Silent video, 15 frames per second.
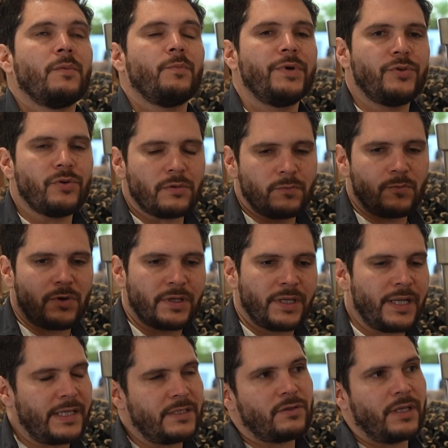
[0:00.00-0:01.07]
we don't
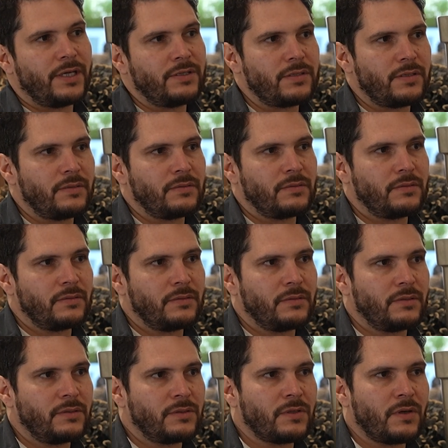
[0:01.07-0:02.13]
work in isolation.
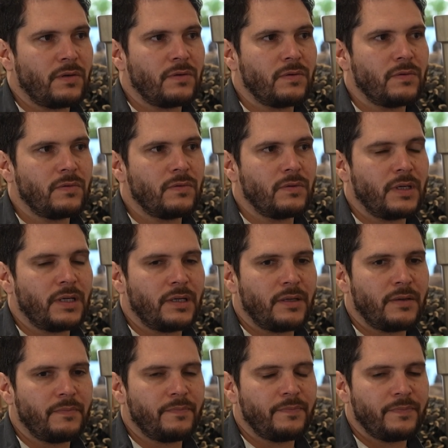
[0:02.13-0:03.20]

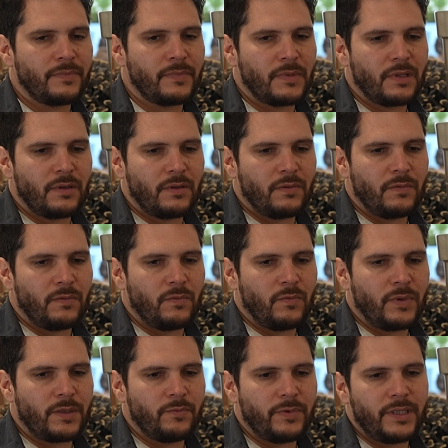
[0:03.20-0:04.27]
So
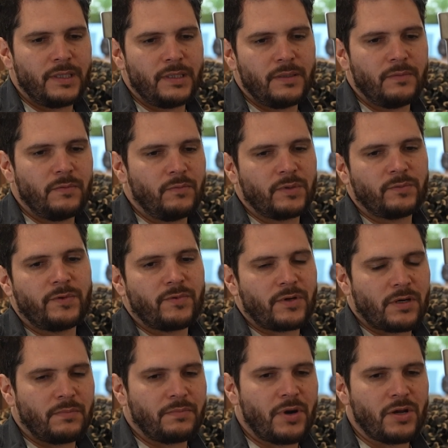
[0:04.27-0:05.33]
when we
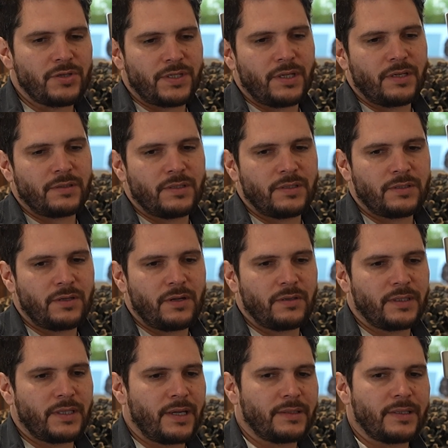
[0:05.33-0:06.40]
work on projects, it's
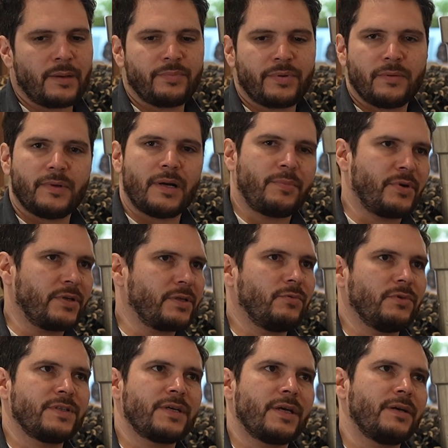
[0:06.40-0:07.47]
not that a
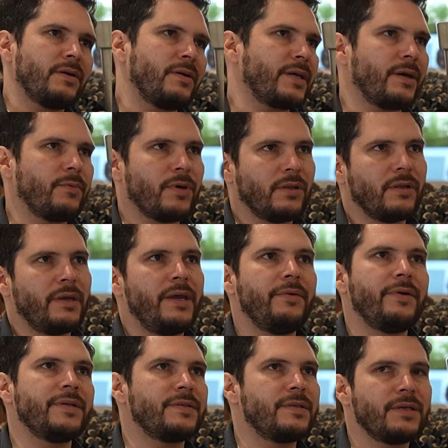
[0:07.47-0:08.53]
project will say, okay, well,
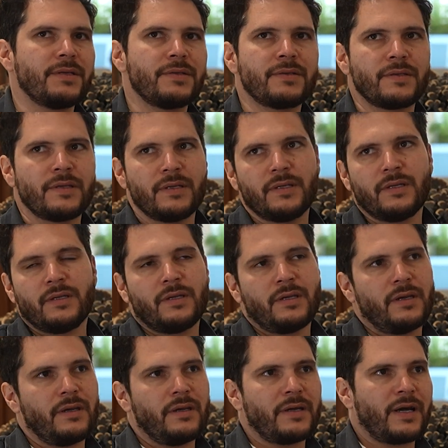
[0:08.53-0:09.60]
here is this
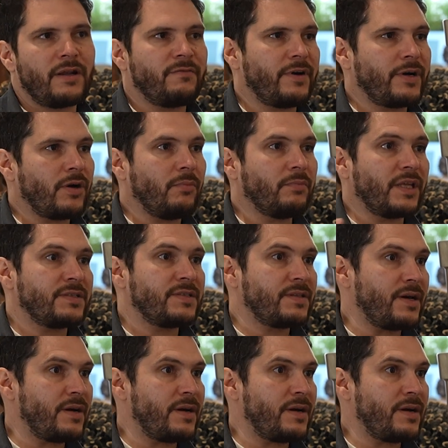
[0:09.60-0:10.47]
kind of very complex